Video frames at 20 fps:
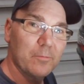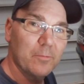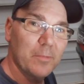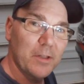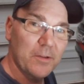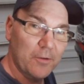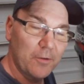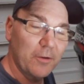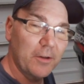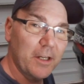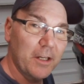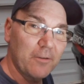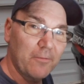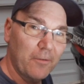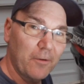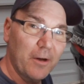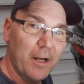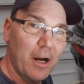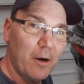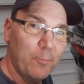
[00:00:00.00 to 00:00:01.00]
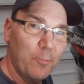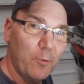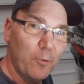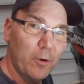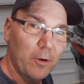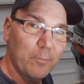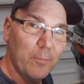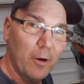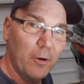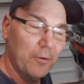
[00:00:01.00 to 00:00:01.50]
is looking for an
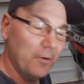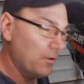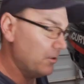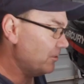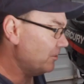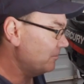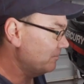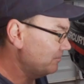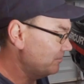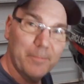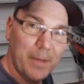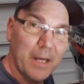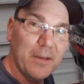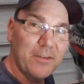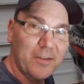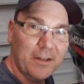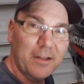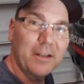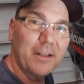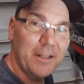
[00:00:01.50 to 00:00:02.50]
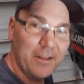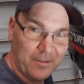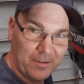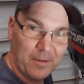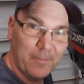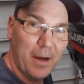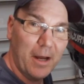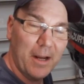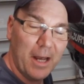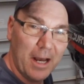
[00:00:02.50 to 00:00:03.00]
outboard motor, basically it's
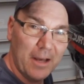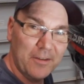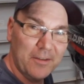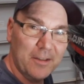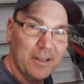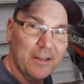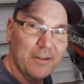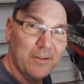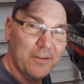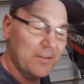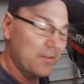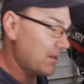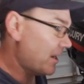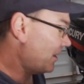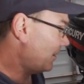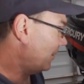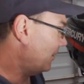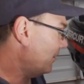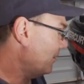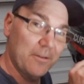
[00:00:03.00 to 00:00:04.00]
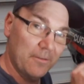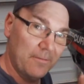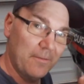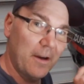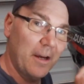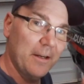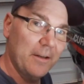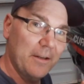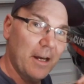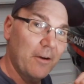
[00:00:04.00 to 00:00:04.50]
about asking the seller to
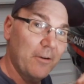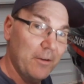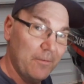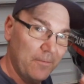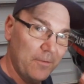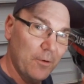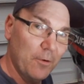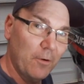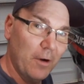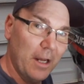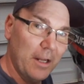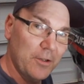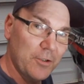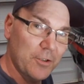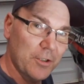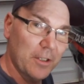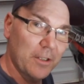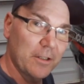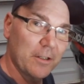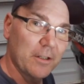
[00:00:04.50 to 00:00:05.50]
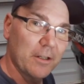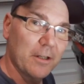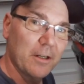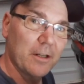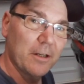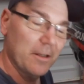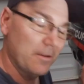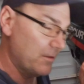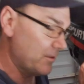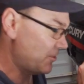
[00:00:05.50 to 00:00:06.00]
find out if your engine
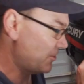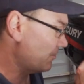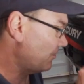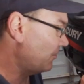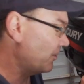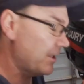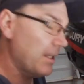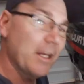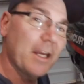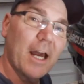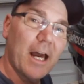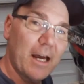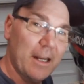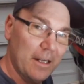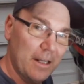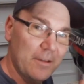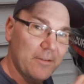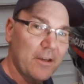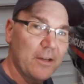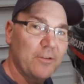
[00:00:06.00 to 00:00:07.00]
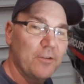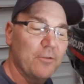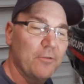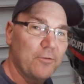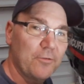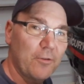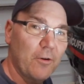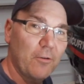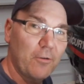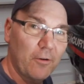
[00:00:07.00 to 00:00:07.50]
that you're looking at is a
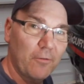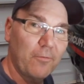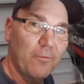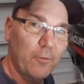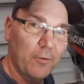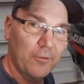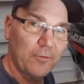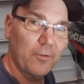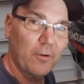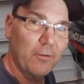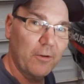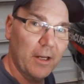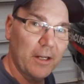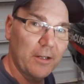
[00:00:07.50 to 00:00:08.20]
two-stroke or four-stroke